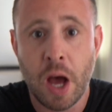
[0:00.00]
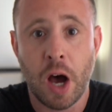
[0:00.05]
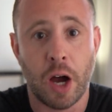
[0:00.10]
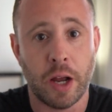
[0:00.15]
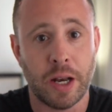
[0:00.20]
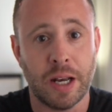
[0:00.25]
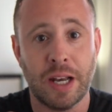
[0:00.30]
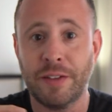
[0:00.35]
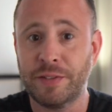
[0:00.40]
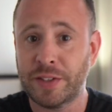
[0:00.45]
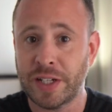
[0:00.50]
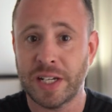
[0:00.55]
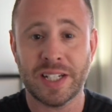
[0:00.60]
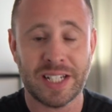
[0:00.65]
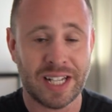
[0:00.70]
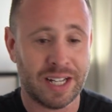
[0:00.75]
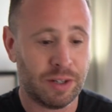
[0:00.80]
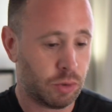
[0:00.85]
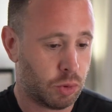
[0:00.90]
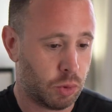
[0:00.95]
I lived in a
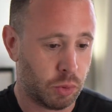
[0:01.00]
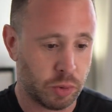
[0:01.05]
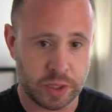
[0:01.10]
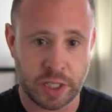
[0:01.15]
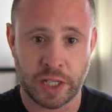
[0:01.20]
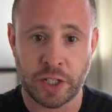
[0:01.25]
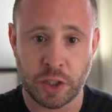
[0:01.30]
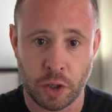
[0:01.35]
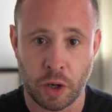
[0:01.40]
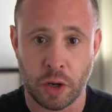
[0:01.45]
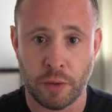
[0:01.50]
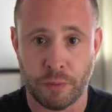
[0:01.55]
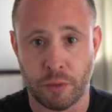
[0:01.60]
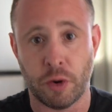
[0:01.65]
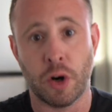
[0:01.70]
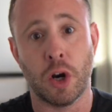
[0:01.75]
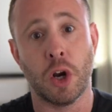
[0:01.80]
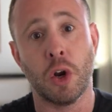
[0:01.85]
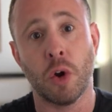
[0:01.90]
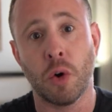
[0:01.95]
town called Didcot
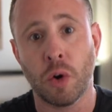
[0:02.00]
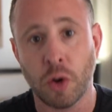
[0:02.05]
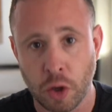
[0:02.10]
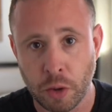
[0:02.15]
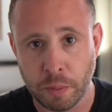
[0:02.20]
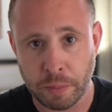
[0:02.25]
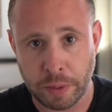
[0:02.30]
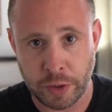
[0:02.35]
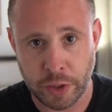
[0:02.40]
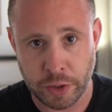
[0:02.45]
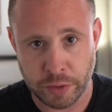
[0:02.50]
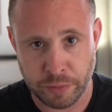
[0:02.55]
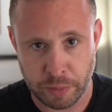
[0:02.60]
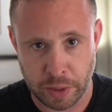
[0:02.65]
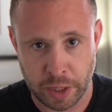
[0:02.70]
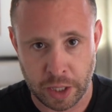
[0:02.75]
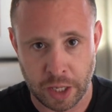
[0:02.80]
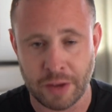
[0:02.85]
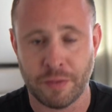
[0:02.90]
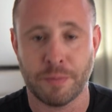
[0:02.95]
for a long, long period of
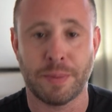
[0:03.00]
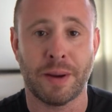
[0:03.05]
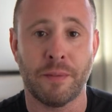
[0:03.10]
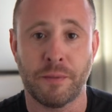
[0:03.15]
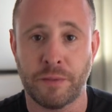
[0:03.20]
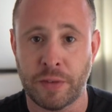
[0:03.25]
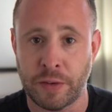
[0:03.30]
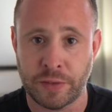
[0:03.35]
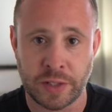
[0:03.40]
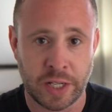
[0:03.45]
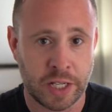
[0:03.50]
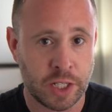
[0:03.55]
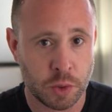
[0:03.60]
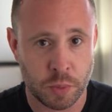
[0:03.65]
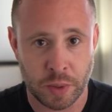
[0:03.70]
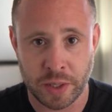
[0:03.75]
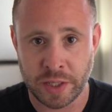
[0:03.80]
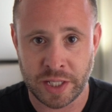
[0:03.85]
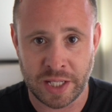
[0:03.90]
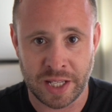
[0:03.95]
my life, about 15,
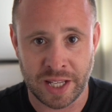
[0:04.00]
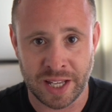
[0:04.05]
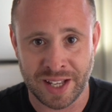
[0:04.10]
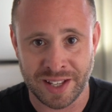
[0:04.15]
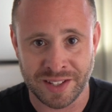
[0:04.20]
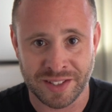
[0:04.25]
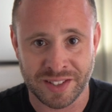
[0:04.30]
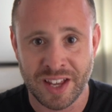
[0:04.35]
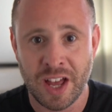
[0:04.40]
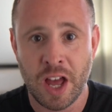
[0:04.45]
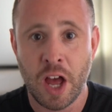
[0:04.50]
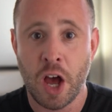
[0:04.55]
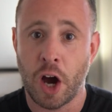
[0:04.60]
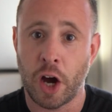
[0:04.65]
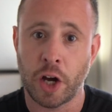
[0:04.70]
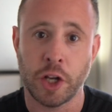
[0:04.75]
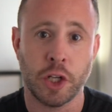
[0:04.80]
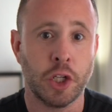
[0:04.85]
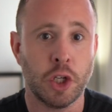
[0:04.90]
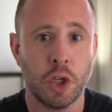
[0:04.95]
20 years.
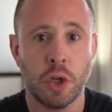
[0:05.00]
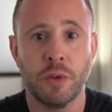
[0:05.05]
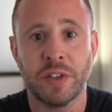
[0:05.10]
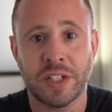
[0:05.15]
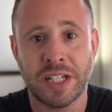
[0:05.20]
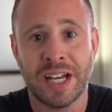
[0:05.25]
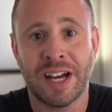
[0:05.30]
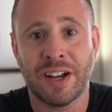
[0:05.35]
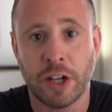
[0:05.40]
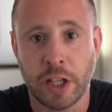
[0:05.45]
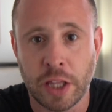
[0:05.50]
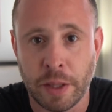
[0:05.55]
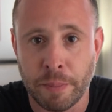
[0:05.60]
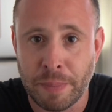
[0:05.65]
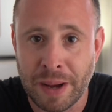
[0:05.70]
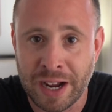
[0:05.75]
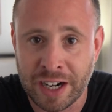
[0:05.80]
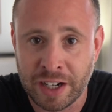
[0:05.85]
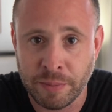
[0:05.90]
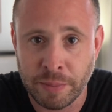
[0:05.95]
I knew the town like the
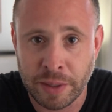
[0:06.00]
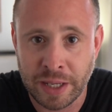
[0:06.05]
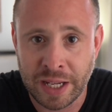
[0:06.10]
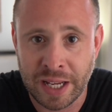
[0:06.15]
back of my